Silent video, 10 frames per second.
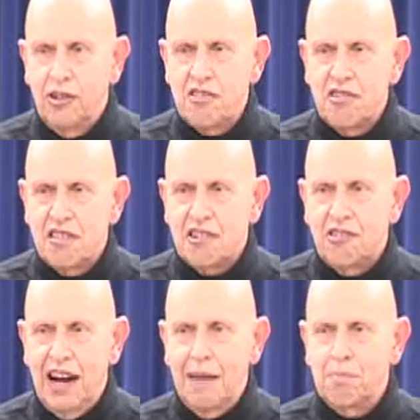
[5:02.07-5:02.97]
all sorts of
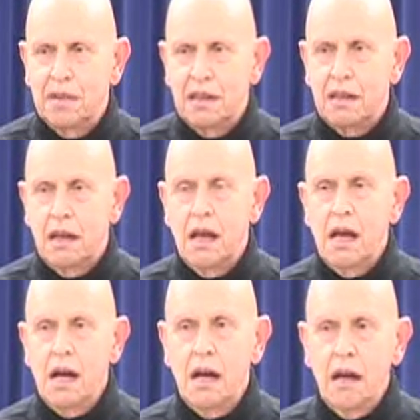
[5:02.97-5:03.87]
crap. And
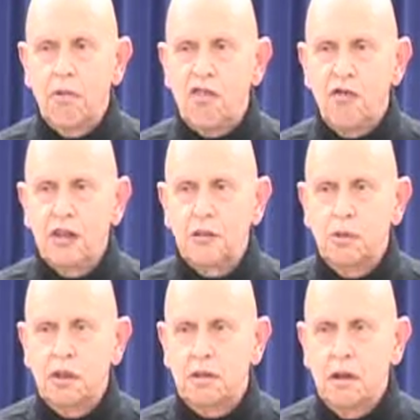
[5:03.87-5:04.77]
it was
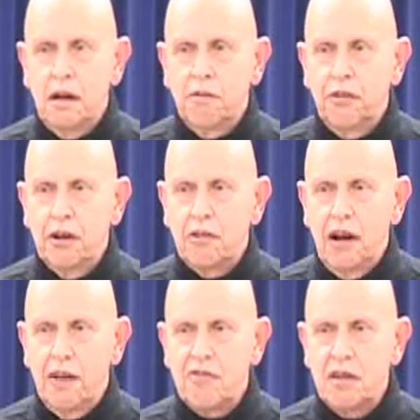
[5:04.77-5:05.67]
filled with
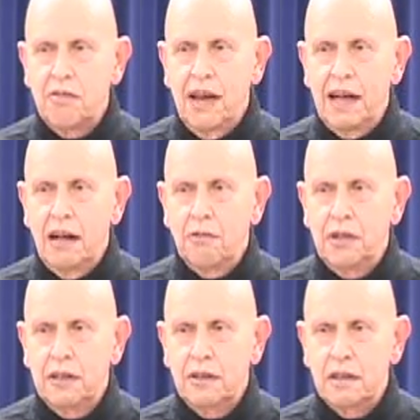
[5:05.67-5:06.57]
photographs of Adolf
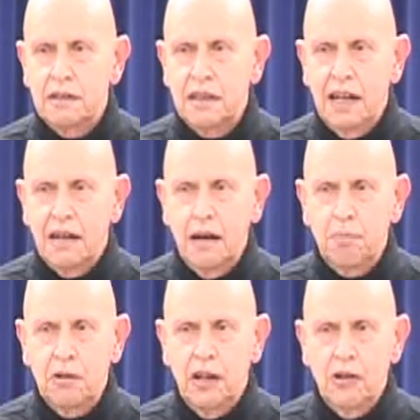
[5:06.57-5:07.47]
Hitler, taken
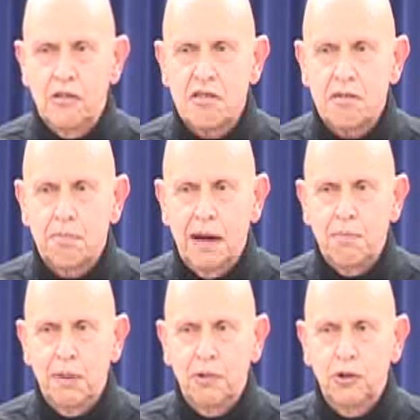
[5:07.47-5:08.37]
up close by
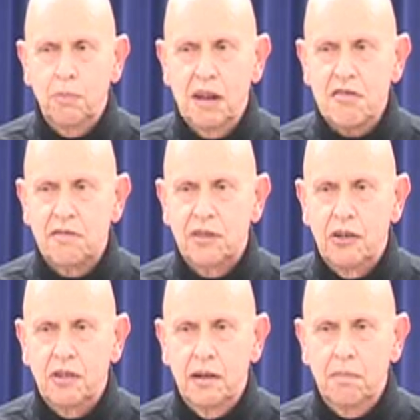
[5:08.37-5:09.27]
people who must have
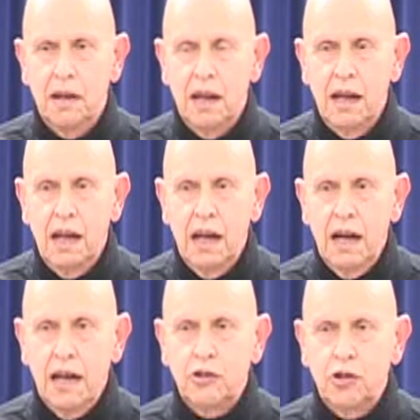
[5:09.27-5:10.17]
known him.
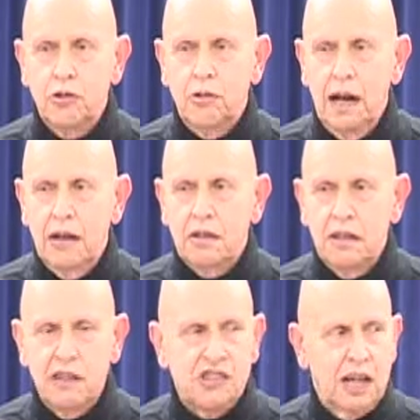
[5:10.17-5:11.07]
and two
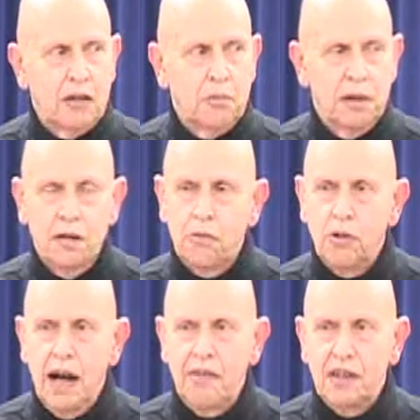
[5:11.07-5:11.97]
elderly gentlemen
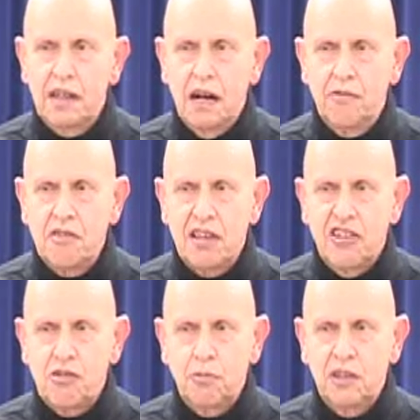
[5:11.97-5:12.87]
were having a
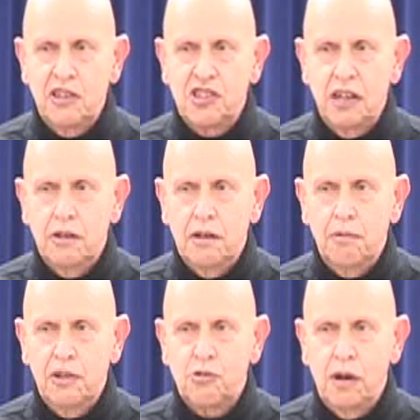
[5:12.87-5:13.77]
conversation with each other
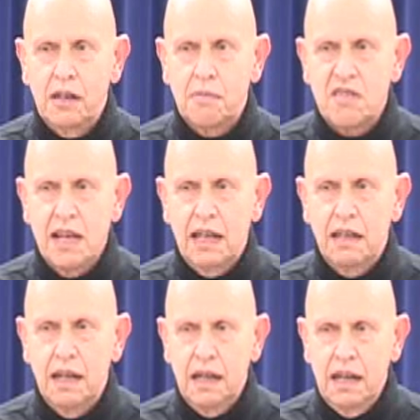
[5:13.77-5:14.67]
in which one of them
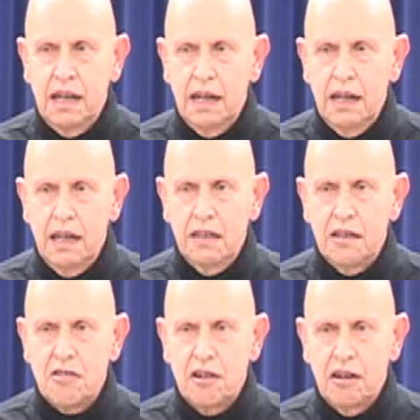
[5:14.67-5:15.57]
said he
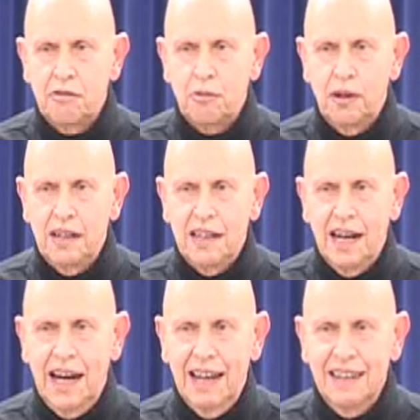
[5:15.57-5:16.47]
deserved what he
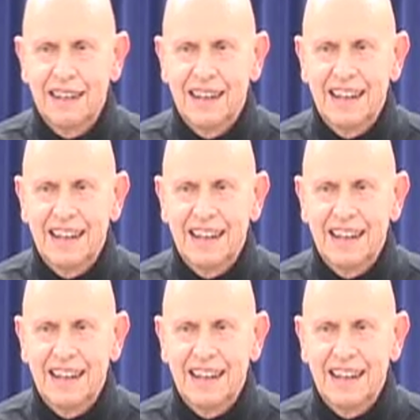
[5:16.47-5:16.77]
got.